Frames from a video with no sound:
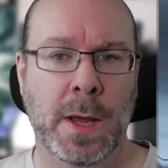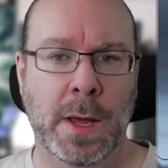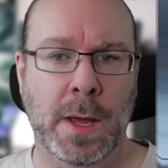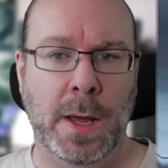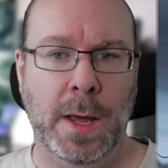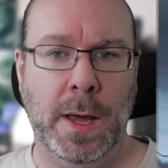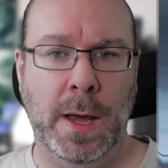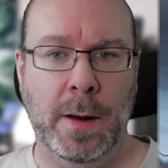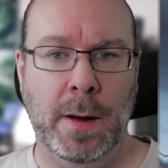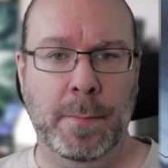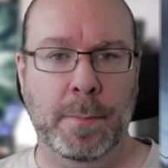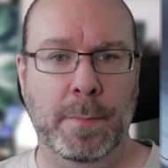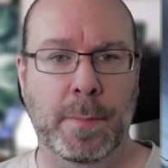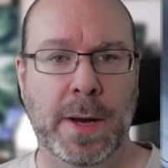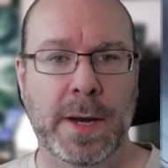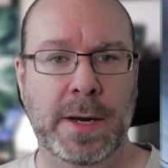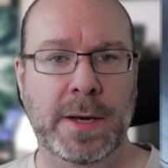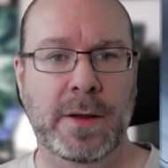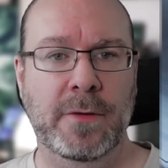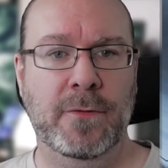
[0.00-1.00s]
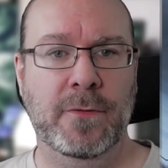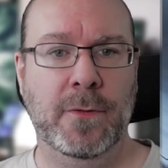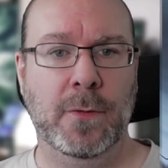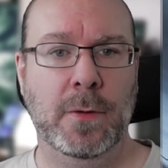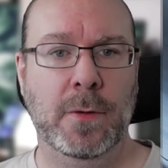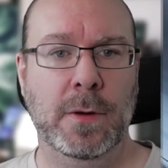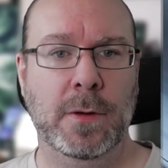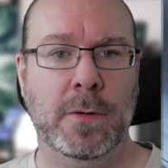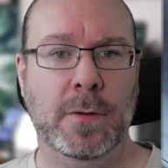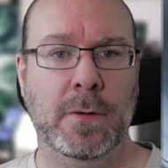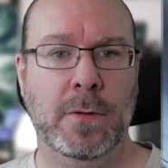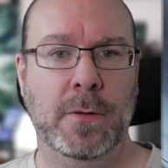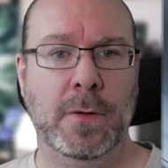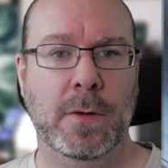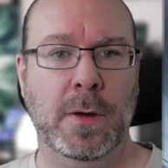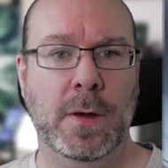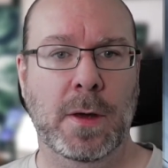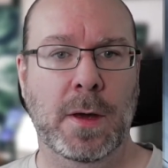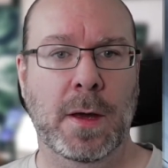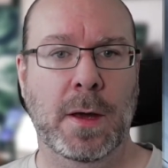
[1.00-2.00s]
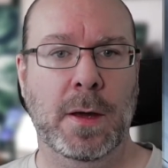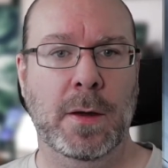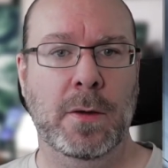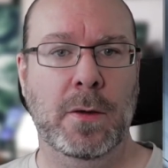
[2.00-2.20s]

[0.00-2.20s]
and by default you will